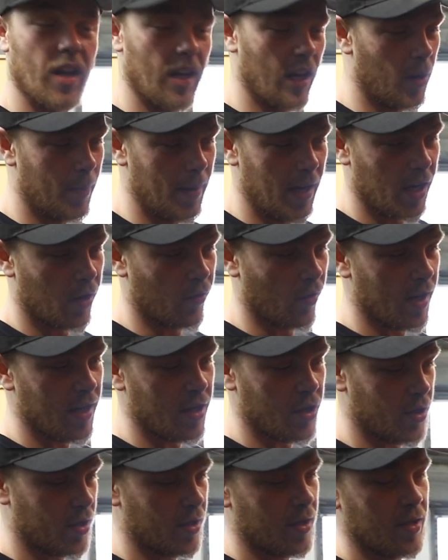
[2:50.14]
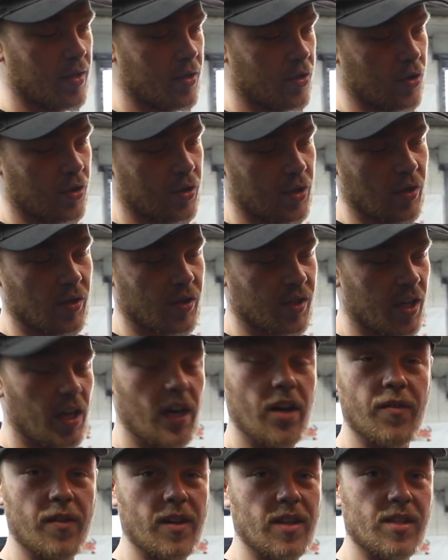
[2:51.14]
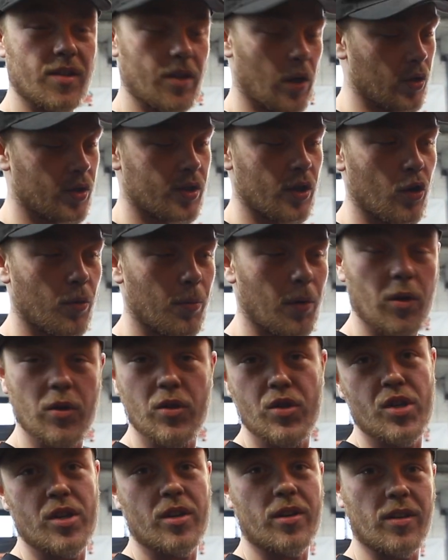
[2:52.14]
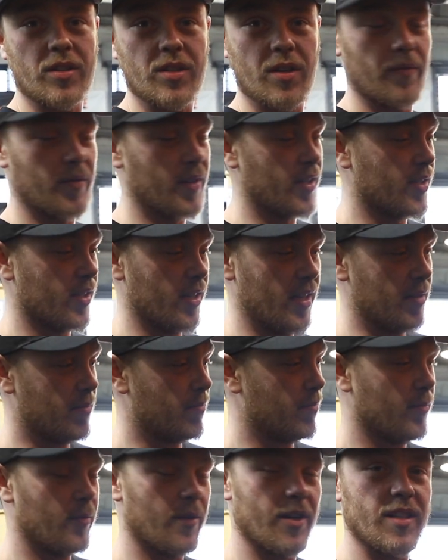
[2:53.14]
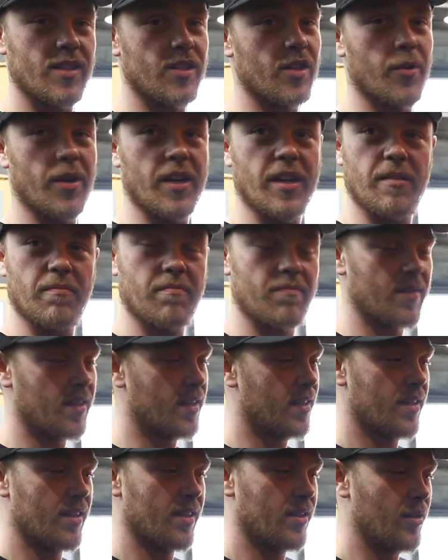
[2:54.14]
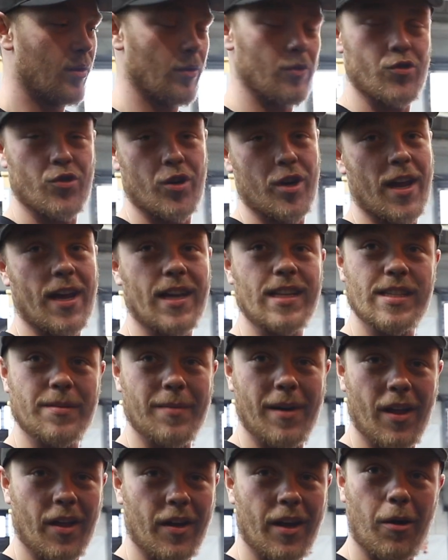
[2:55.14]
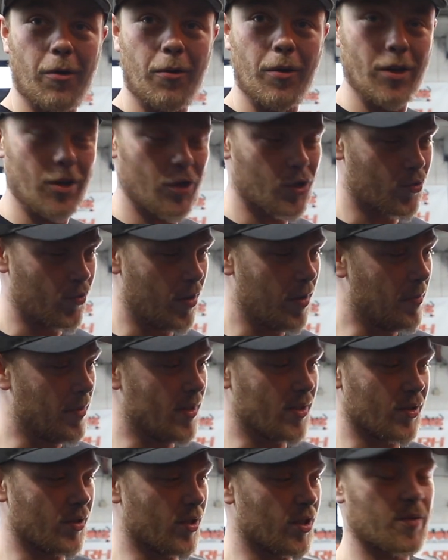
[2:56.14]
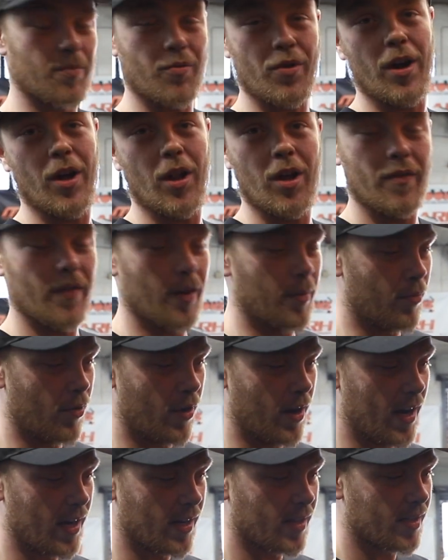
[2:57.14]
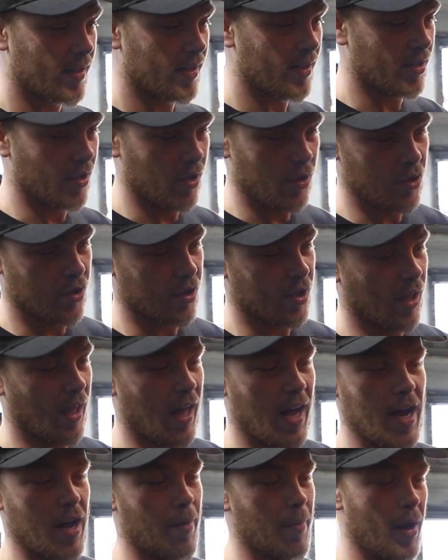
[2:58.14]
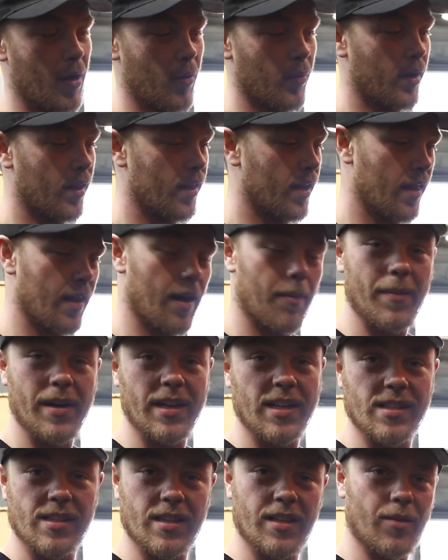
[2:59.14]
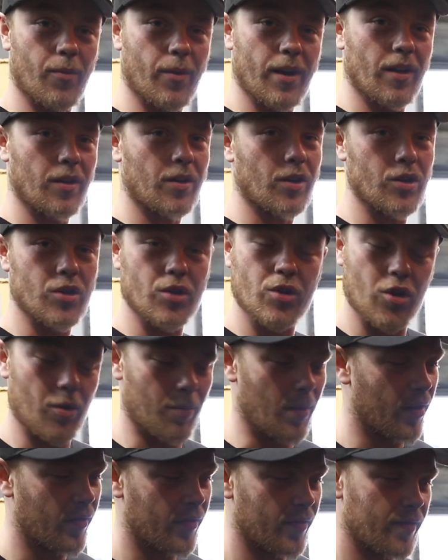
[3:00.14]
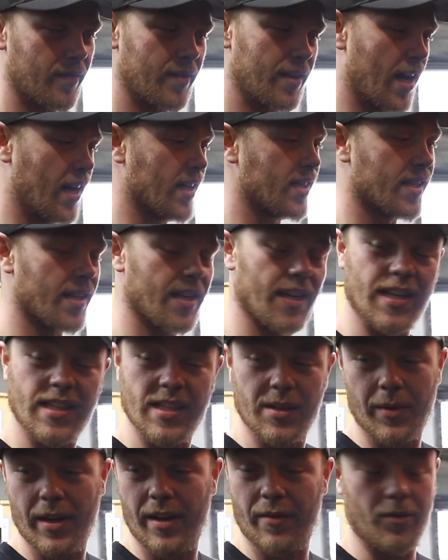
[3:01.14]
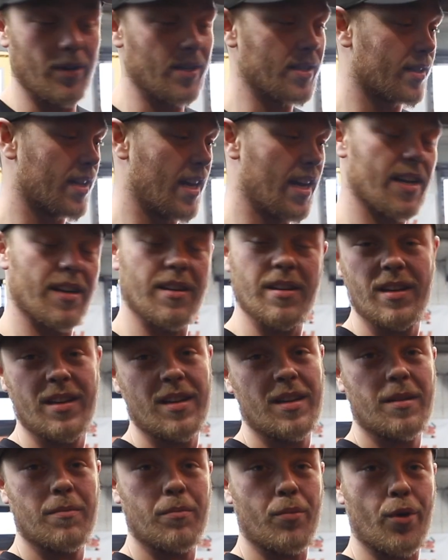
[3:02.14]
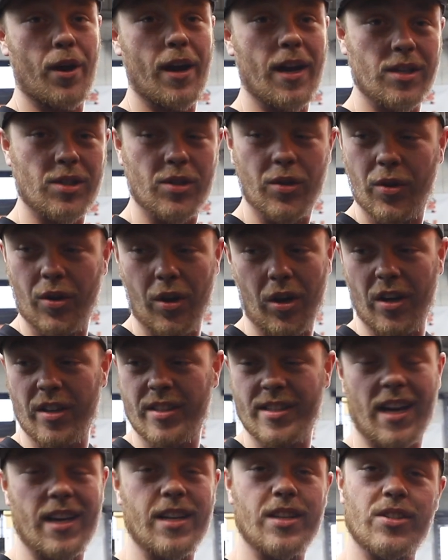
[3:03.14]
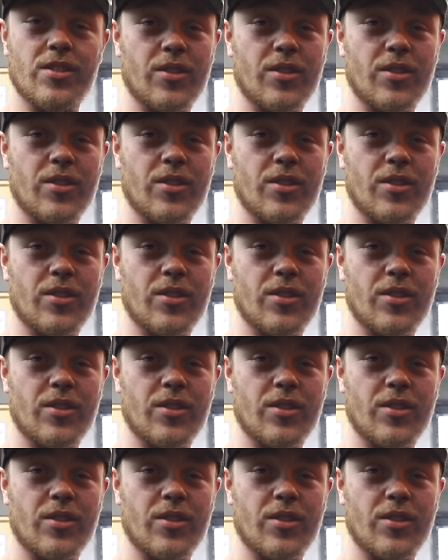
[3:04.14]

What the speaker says: a little bit of grease just on the surface, not too much, because obviously when it's doing 180 mph on a strip, it's going to spray all over the brakes. So just a light amount, and then that means that the wheel can just come off nice and easy whenever it's getting brakes done or tyres